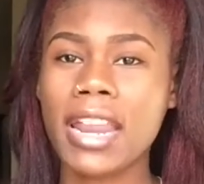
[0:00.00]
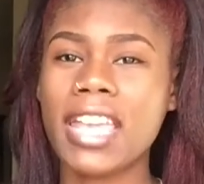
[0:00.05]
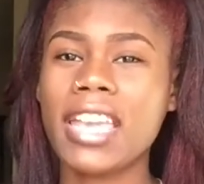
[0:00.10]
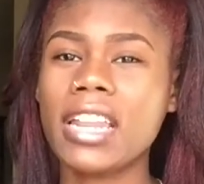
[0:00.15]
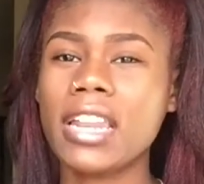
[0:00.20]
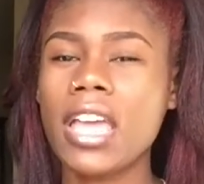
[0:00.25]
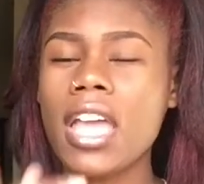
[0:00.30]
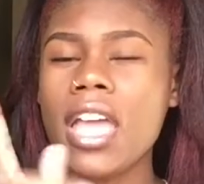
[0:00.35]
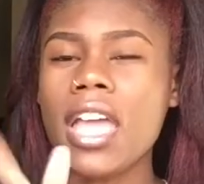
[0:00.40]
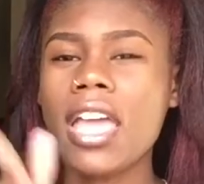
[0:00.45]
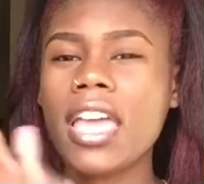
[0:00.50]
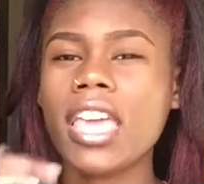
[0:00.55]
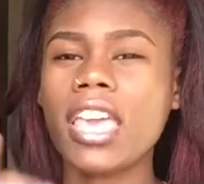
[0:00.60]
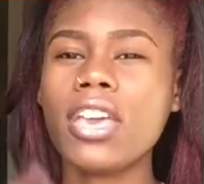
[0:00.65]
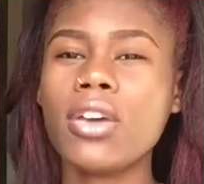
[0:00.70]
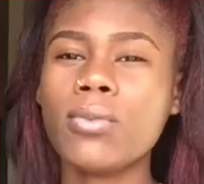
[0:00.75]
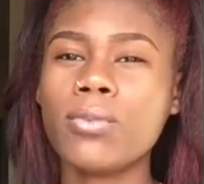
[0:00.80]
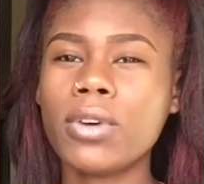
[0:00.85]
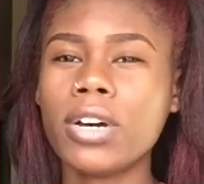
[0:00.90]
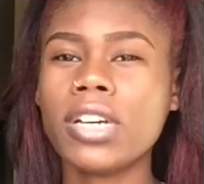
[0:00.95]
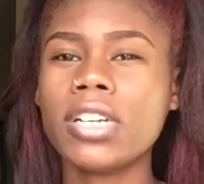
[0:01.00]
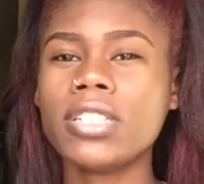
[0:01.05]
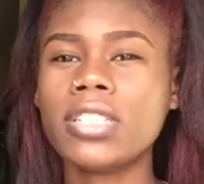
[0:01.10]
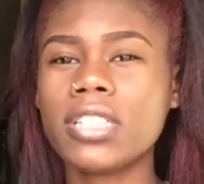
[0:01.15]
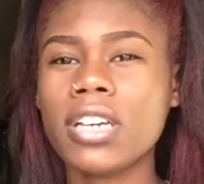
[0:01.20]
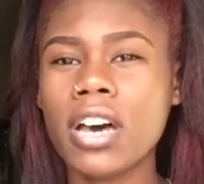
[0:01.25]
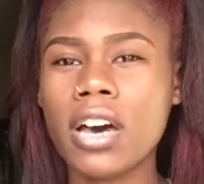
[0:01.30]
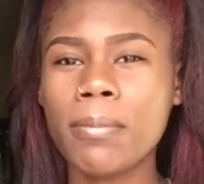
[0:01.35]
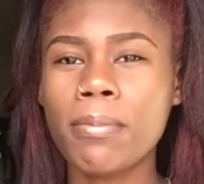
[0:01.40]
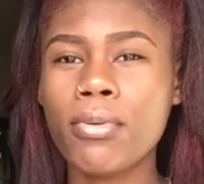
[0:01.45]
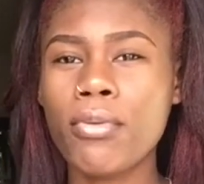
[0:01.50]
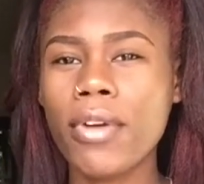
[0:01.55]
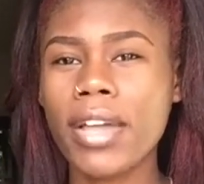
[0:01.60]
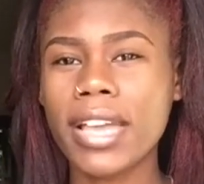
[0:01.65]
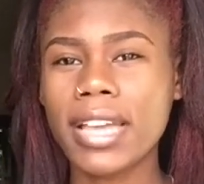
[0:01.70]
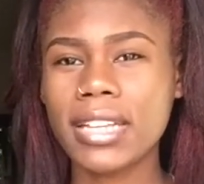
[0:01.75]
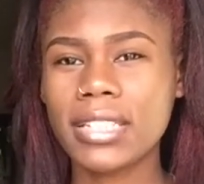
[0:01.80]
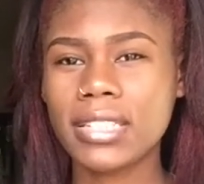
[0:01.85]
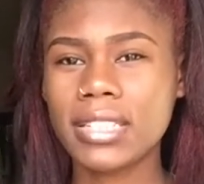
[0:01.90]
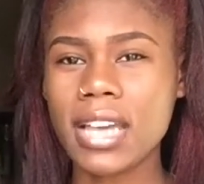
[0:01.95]
And it was a
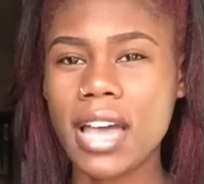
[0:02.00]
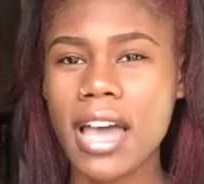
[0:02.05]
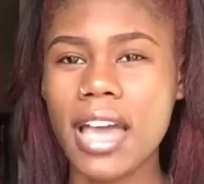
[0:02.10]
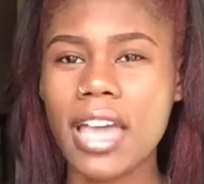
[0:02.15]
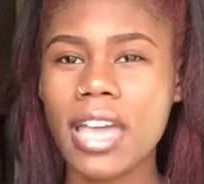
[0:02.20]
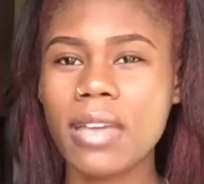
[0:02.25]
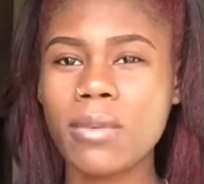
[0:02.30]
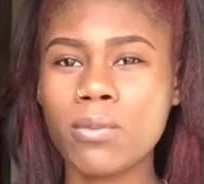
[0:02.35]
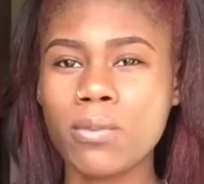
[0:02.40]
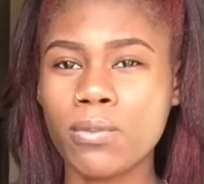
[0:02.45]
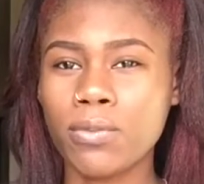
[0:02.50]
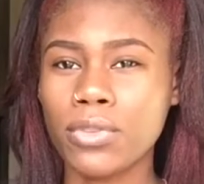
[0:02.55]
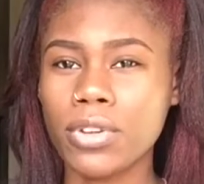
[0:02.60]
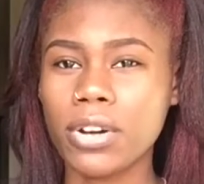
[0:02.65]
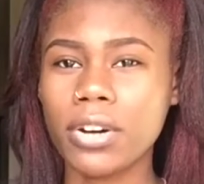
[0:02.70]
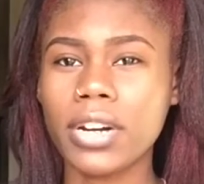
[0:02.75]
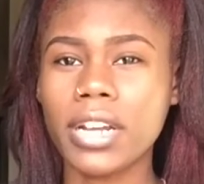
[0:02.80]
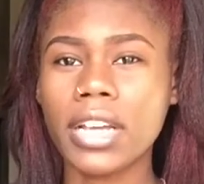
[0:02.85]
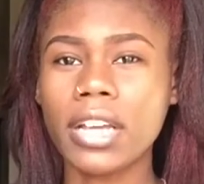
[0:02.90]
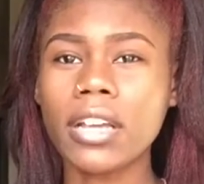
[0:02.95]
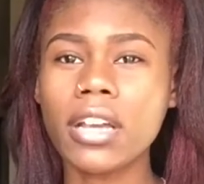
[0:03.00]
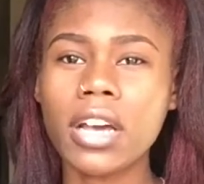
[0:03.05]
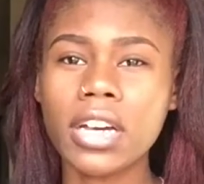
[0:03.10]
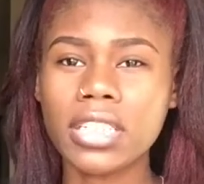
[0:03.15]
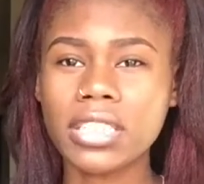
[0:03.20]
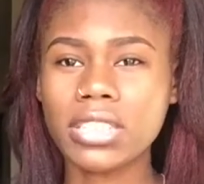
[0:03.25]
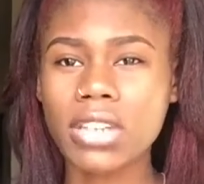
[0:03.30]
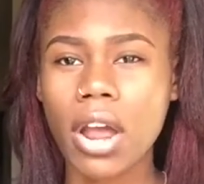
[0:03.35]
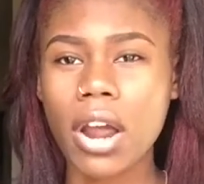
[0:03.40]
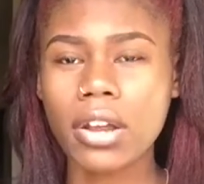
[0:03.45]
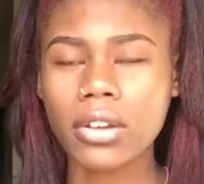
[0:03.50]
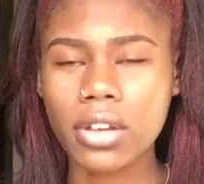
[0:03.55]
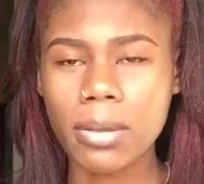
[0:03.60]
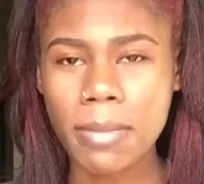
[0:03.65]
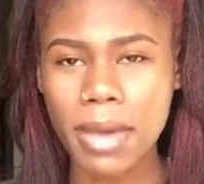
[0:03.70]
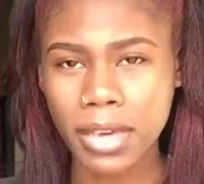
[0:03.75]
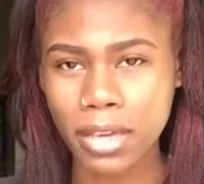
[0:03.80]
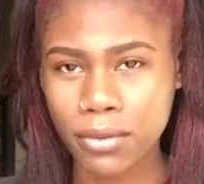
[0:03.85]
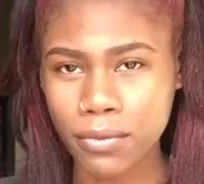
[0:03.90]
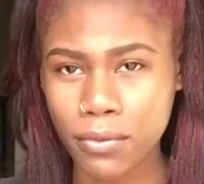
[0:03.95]
point in time during us
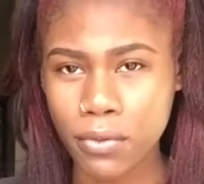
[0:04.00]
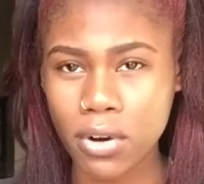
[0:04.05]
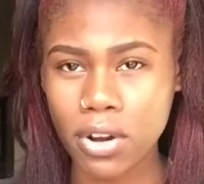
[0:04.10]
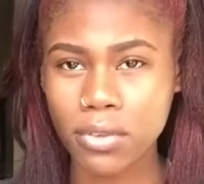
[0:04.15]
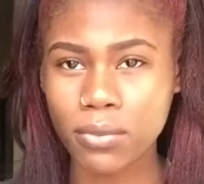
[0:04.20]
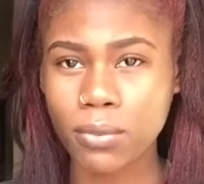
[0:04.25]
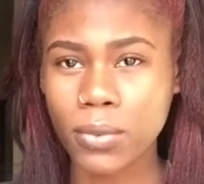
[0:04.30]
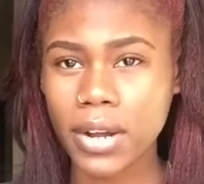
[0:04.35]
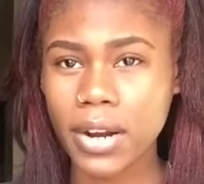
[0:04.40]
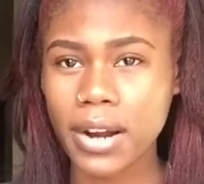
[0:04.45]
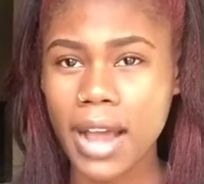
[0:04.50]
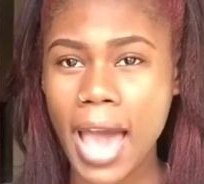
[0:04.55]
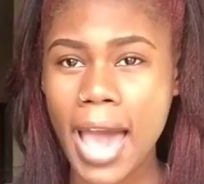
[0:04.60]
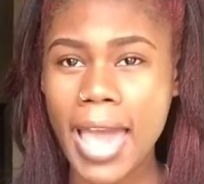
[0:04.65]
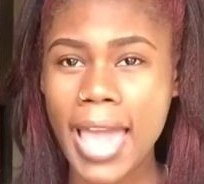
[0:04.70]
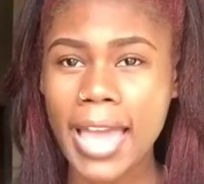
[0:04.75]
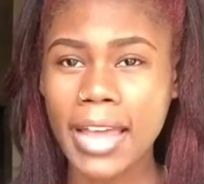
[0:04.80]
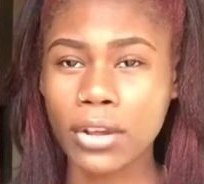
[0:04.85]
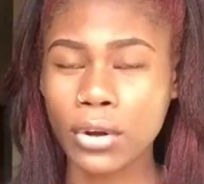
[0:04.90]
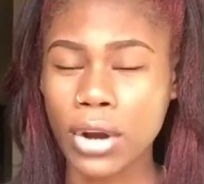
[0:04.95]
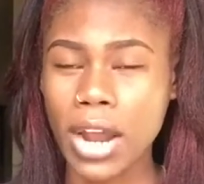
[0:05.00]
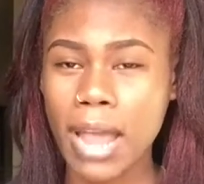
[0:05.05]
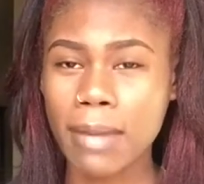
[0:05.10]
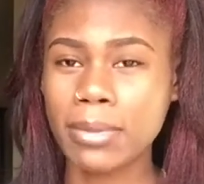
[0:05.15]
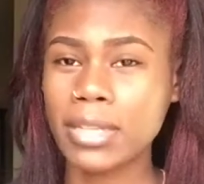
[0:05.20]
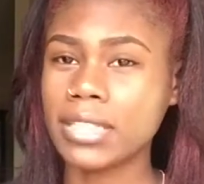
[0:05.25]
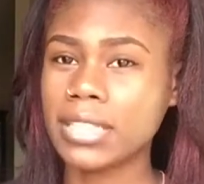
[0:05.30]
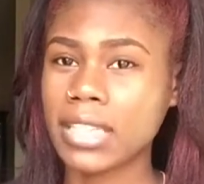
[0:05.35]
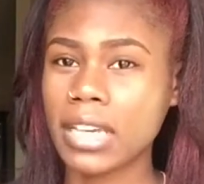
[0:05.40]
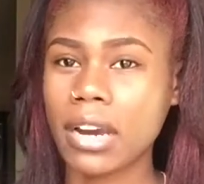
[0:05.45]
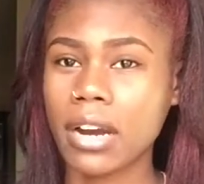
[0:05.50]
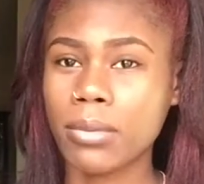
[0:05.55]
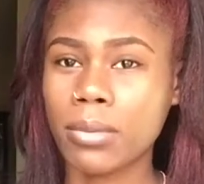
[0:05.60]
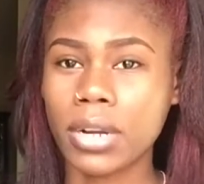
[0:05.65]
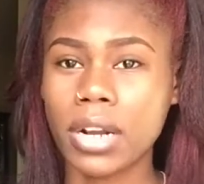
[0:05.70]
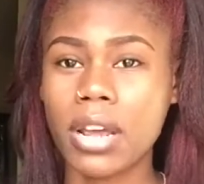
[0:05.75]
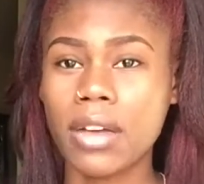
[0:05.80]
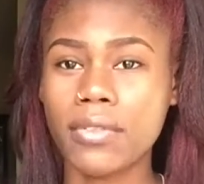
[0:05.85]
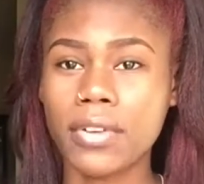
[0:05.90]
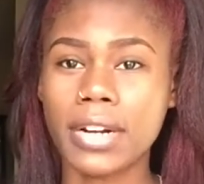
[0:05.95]
arguing back and forth where I had grabbed his hair or
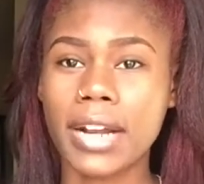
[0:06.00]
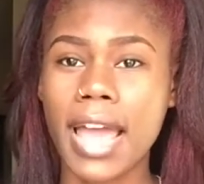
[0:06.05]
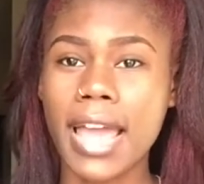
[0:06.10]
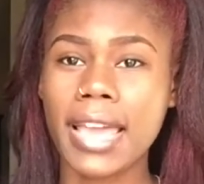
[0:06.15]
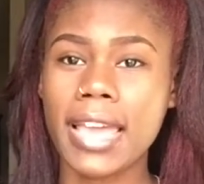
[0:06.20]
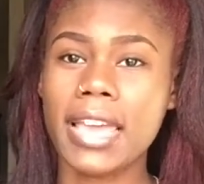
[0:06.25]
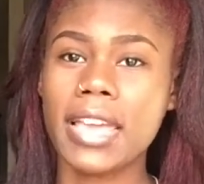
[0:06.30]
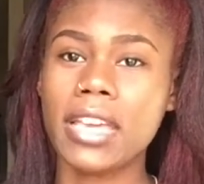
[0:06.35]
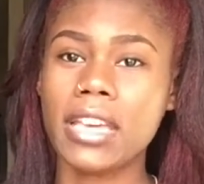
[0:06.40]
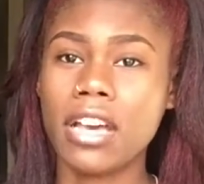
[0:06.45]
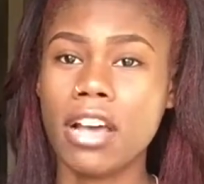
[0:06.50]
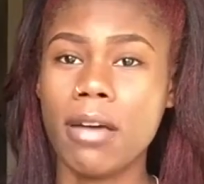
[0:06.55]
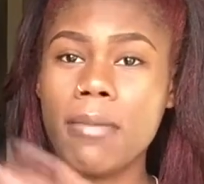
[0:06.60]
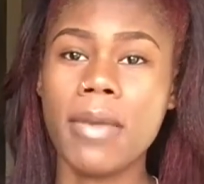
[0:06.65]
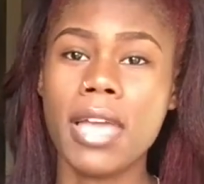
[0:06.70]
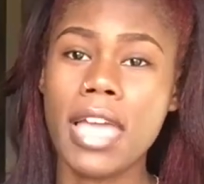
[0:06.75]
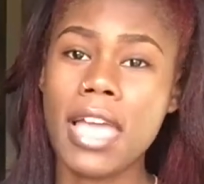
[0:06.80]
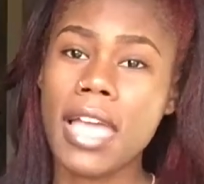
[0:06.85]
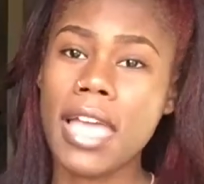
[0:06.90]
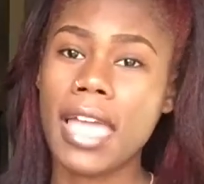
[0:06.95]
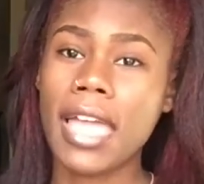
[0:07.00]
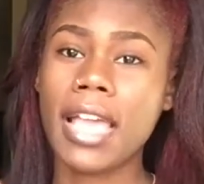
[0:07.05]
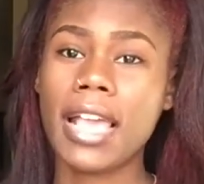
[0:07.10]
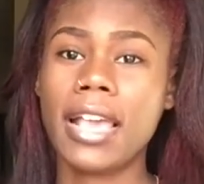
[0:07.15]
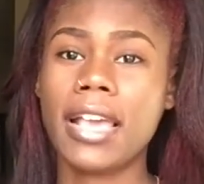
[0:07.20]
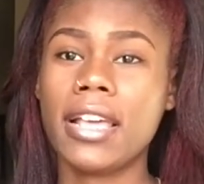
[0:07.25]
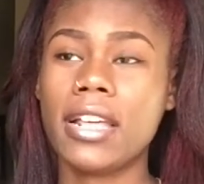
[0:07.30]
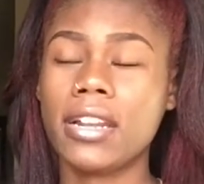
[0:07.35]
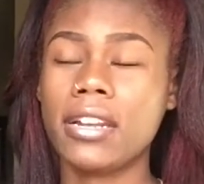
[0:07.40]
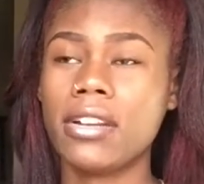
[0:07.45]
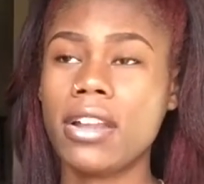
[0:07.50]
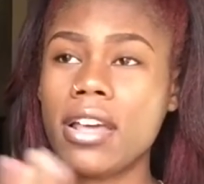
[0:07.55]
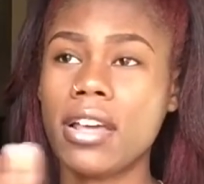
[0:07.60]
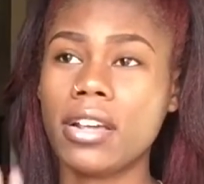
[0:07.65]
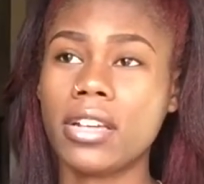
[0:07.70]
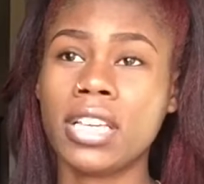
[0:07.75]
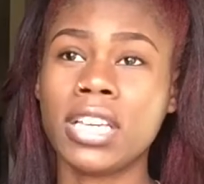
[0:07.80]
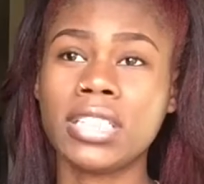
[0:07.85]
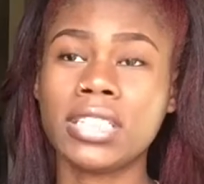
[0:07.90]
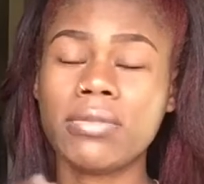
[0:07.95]
whatever and I hit him and
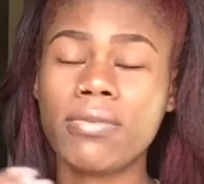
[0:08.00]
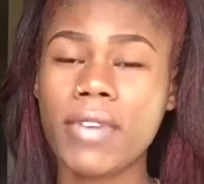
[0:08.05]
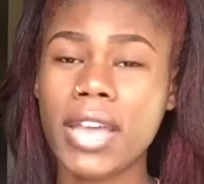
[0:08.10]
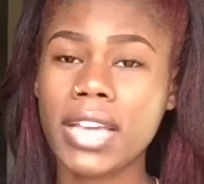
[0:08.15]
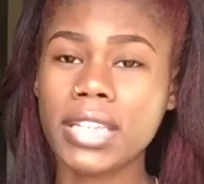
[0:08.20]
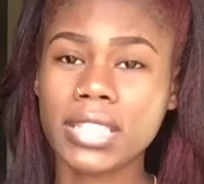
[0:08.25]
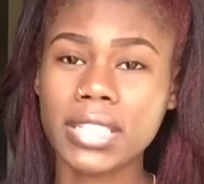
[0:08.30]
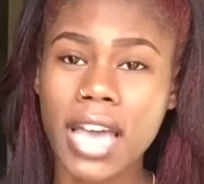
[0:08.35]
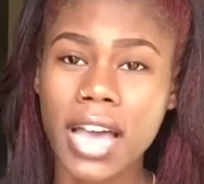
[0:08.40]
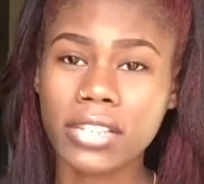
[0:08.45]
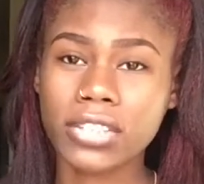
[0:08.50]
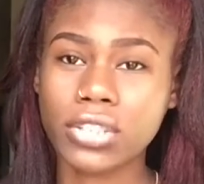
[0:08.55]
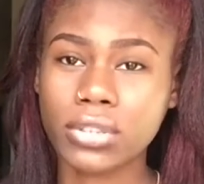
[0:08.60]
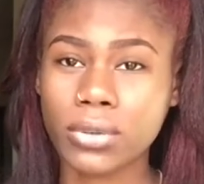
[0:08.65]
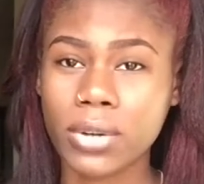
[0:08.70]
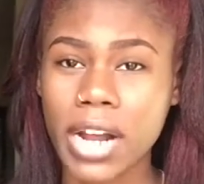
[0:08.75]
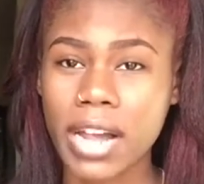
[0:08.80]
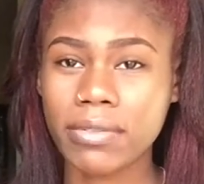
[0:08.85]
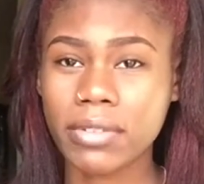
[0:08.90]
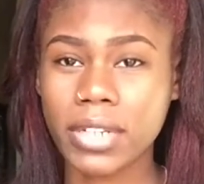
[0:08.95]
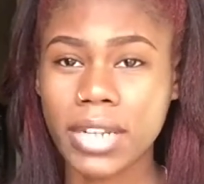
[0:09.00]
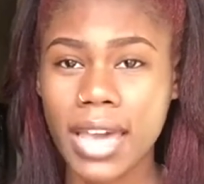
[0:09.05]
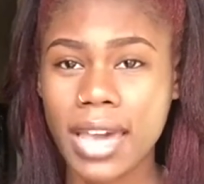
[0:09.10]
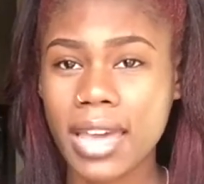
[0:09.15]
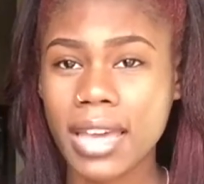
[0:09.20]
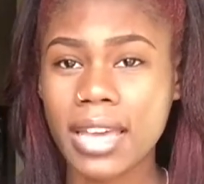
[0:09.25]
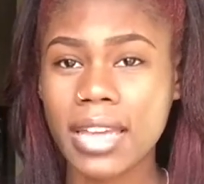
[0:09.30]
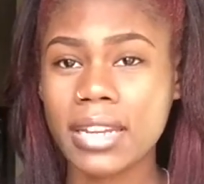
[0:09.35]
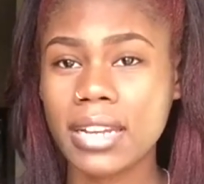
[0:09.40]
his face got sore after that.